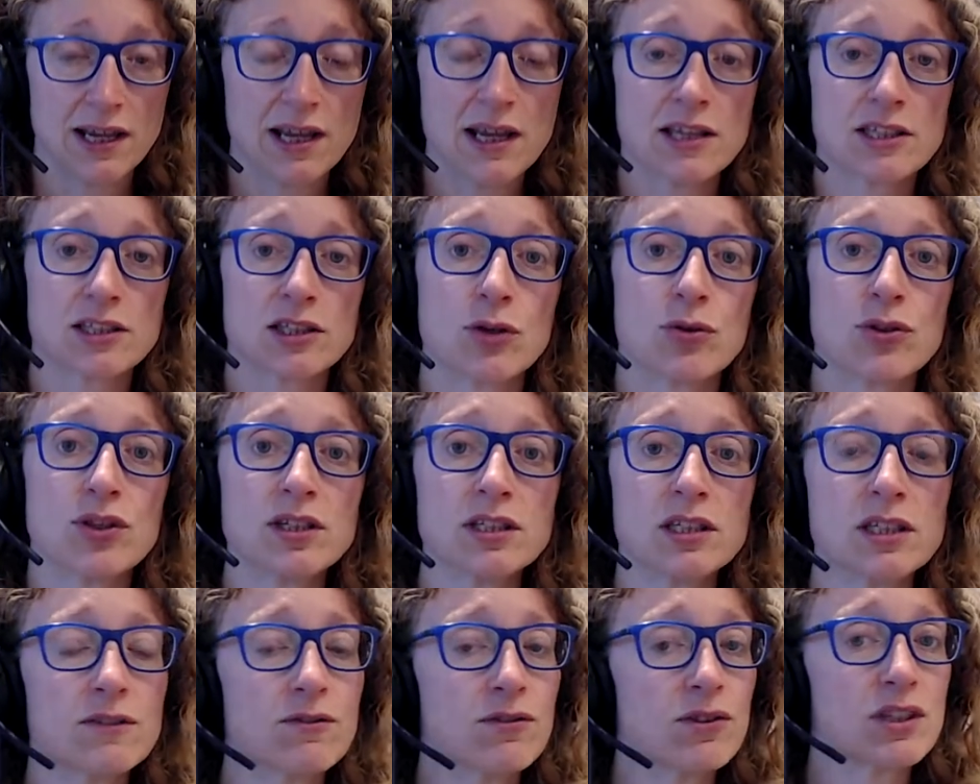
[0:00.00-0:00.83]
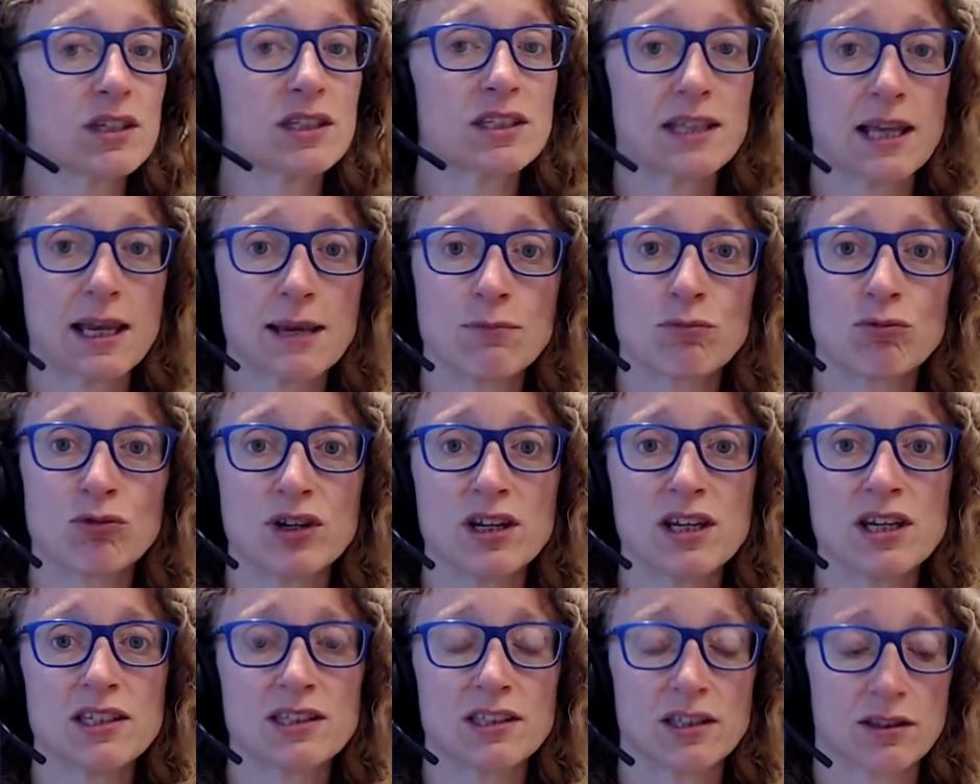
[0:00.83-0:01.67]
So this is for the same
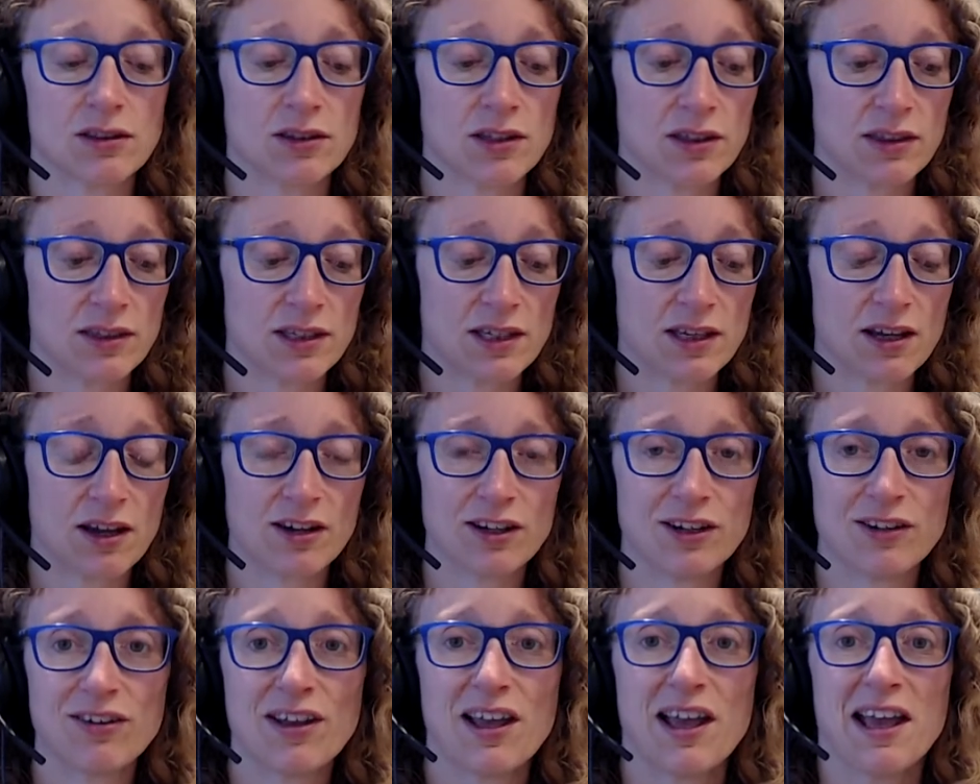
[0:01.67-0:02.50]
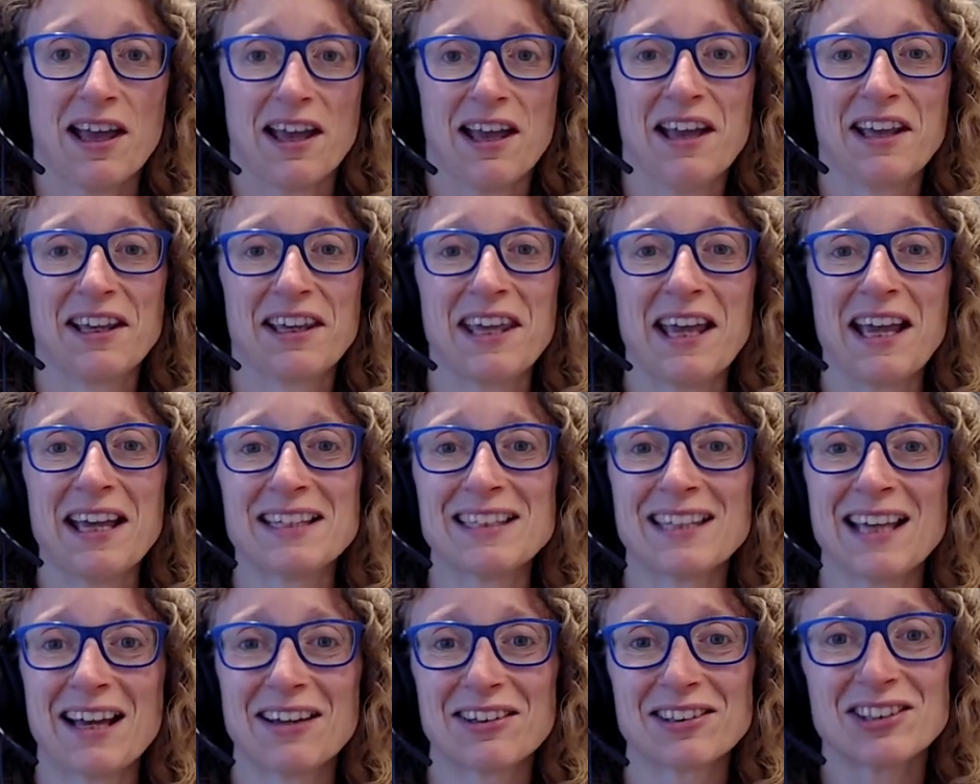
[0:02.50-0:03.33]
reason that the kind of get
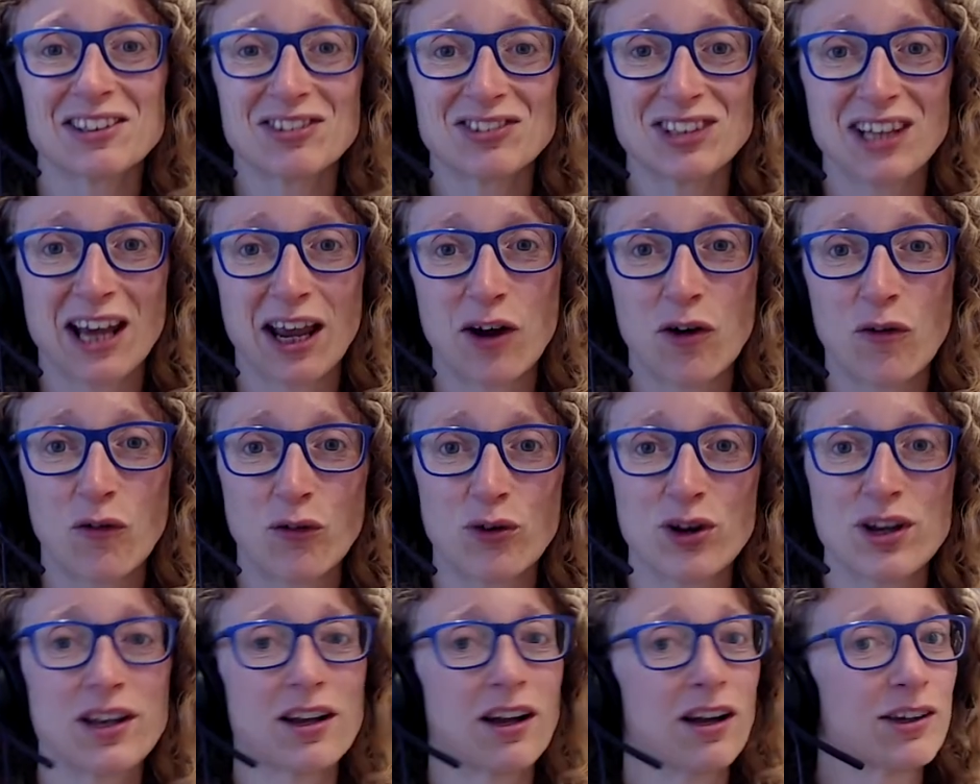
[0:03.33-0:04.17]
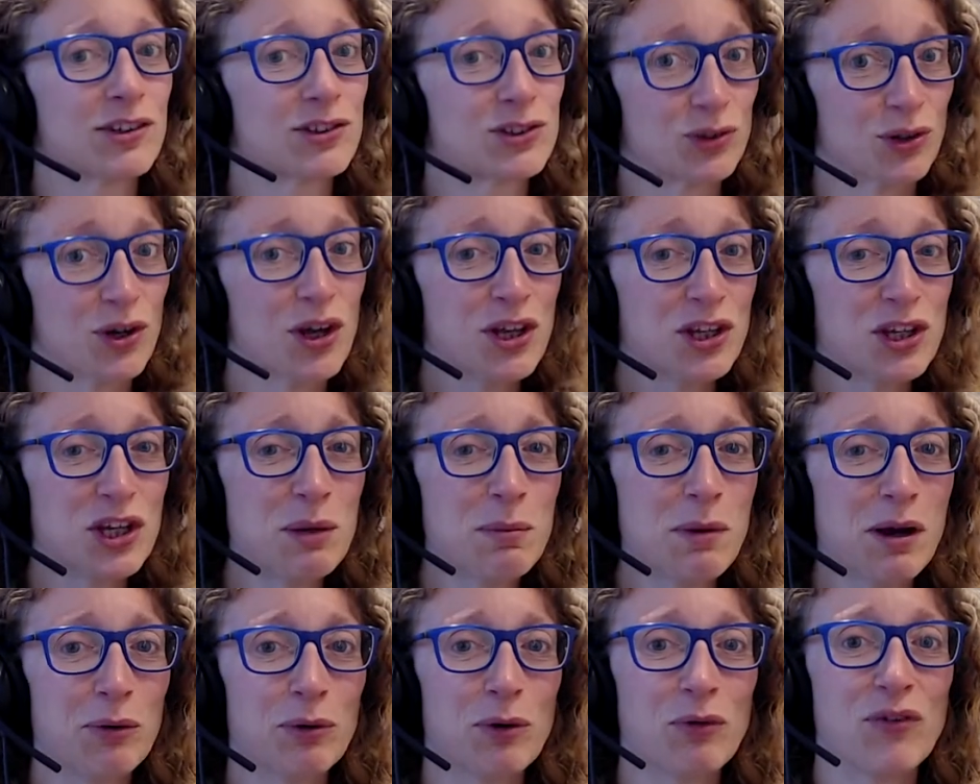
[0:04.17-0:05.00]
out of jail free cards, or you
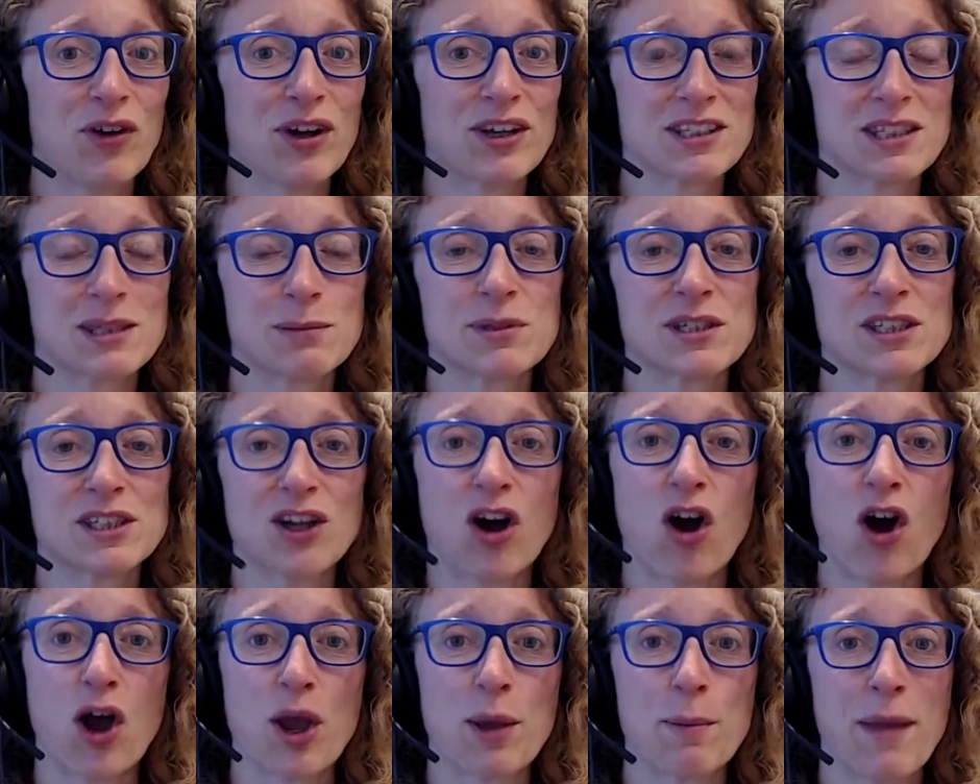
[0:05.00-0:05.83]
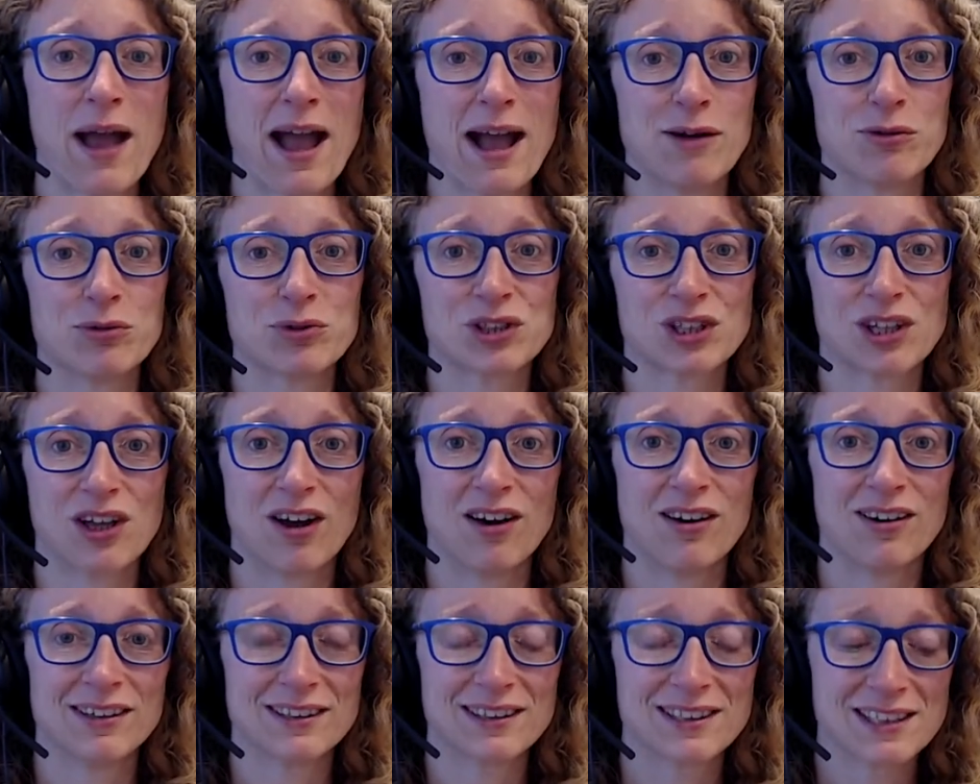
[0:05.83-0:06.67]
might refer to them as time out
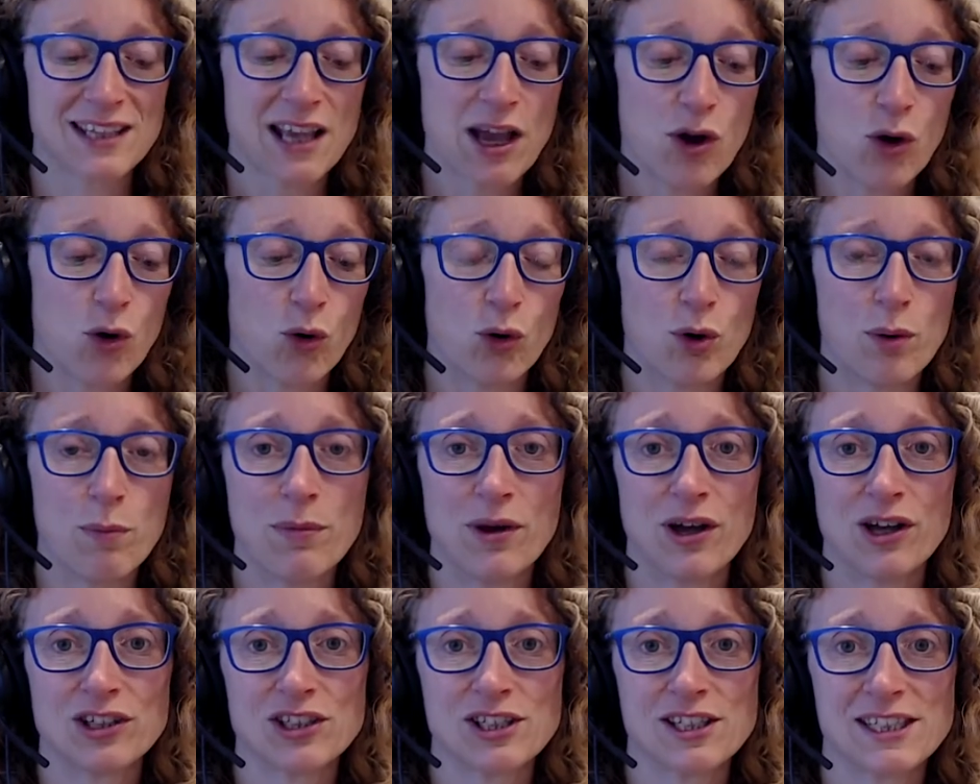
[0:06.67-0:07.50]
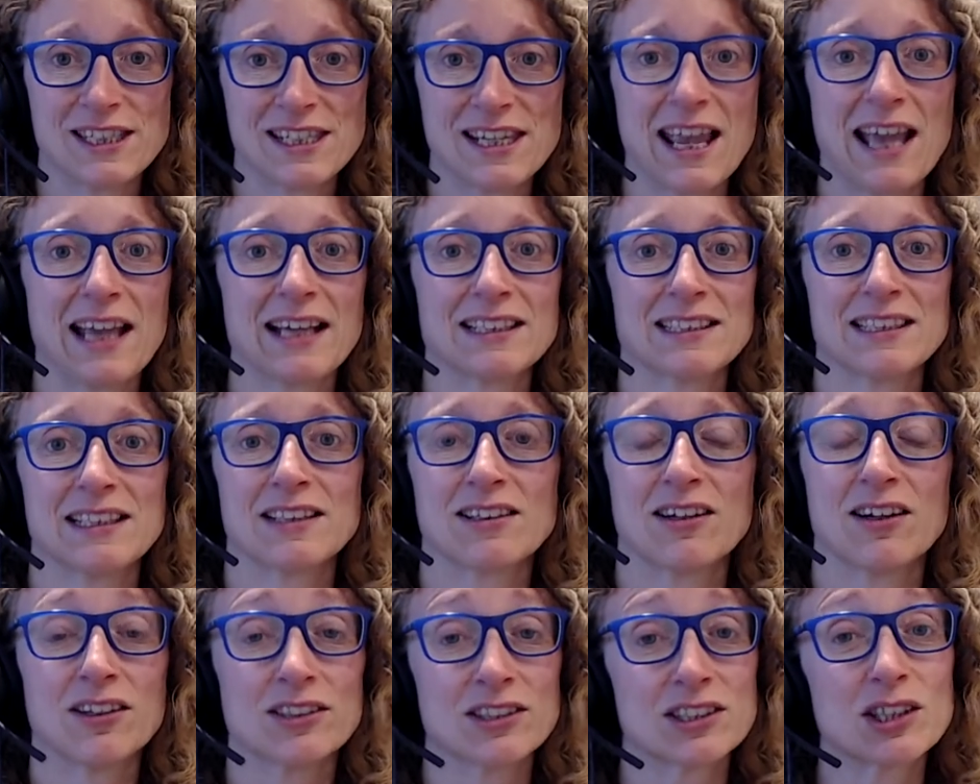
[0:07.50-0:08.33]
cards or emergency exit
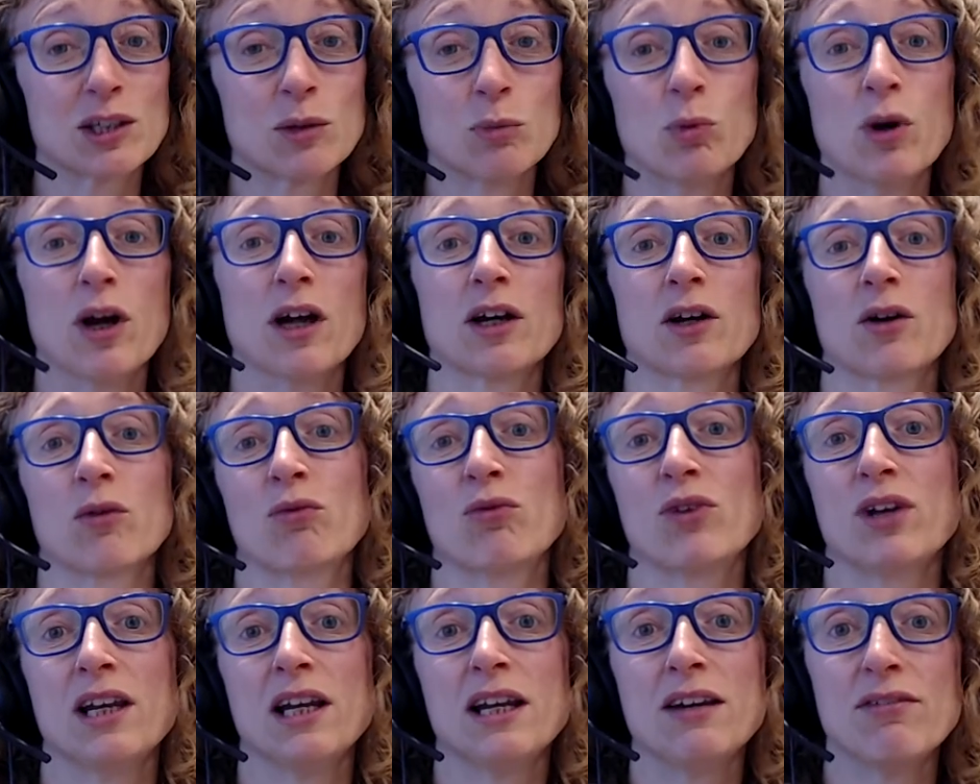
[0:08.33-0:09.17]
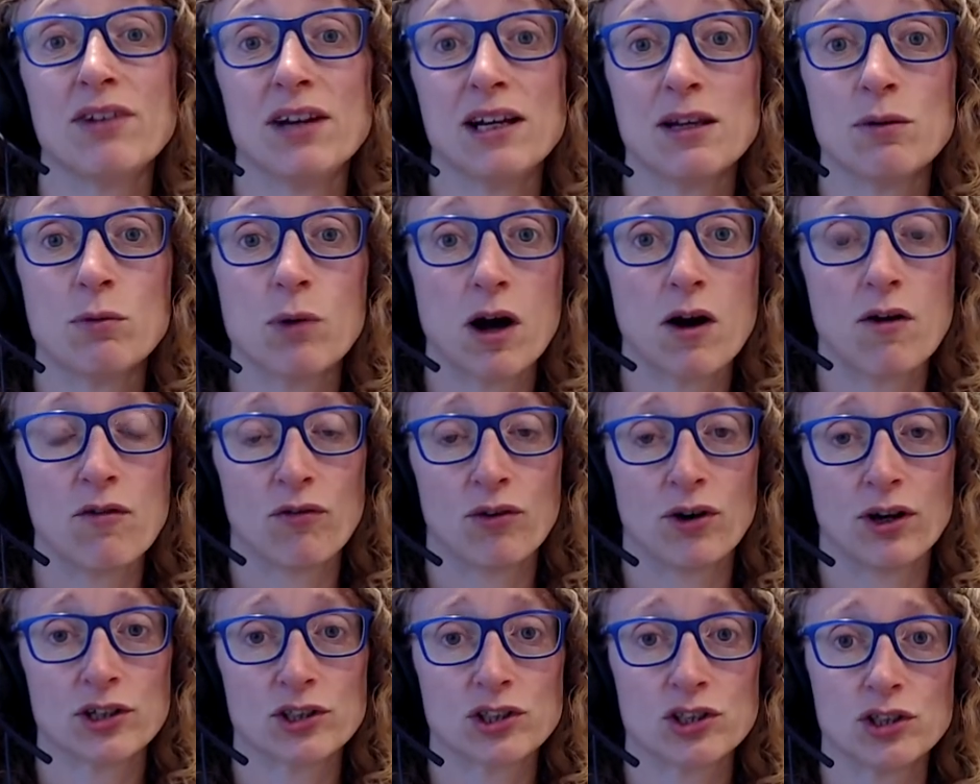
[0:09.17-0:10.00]
cards, can work really, really well for
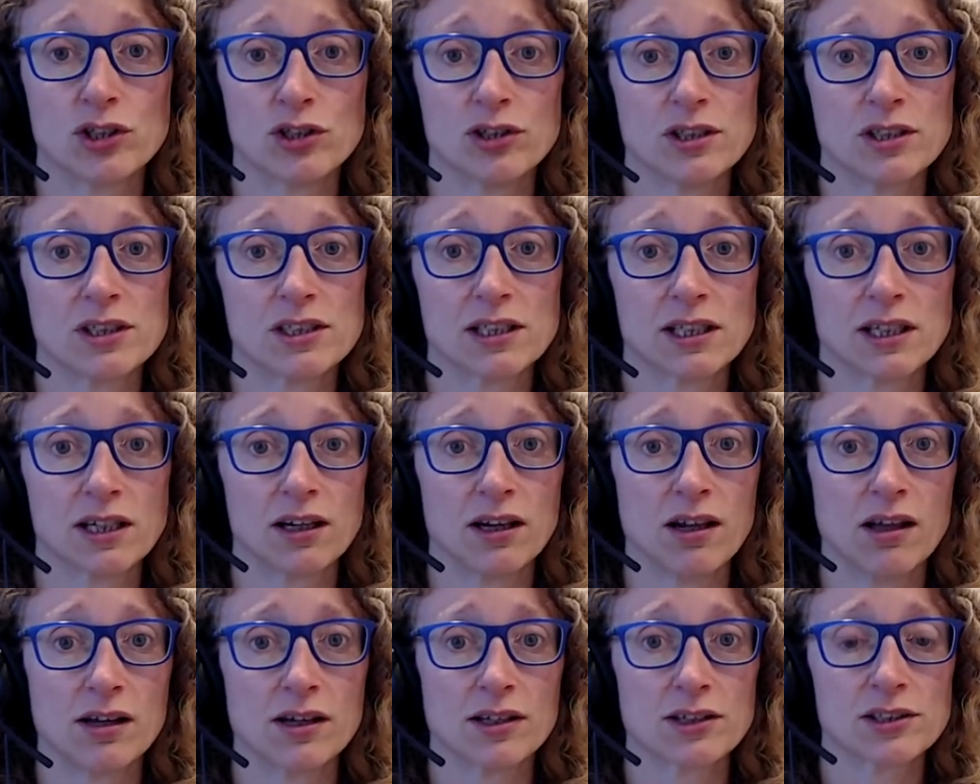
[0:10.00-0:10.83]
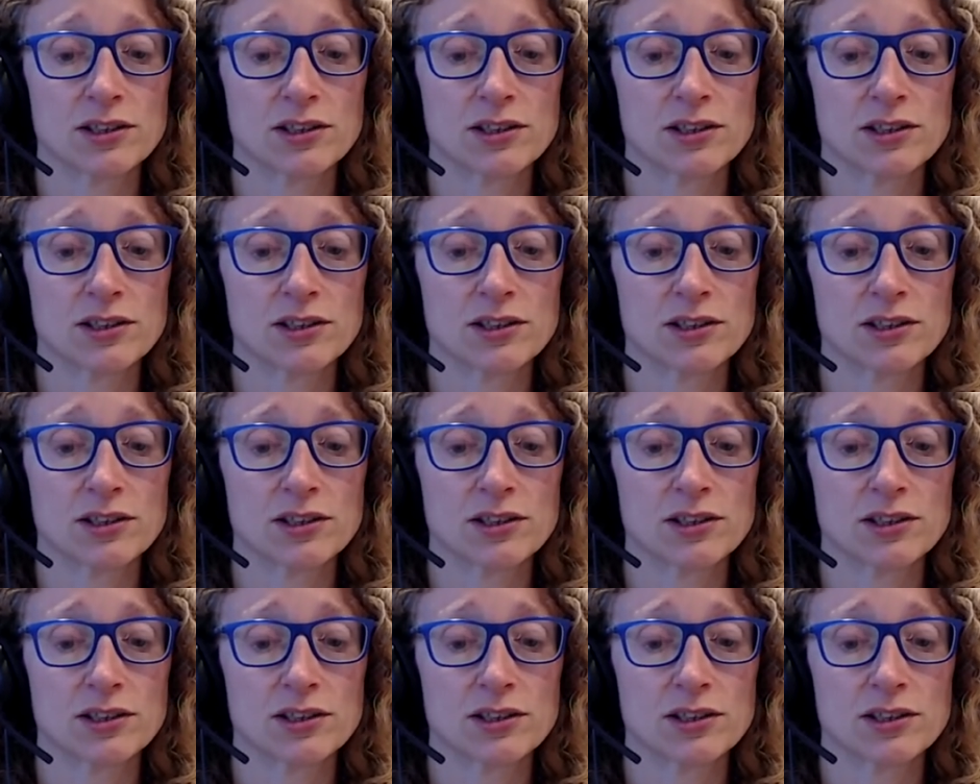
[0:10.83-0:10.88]
our students in class.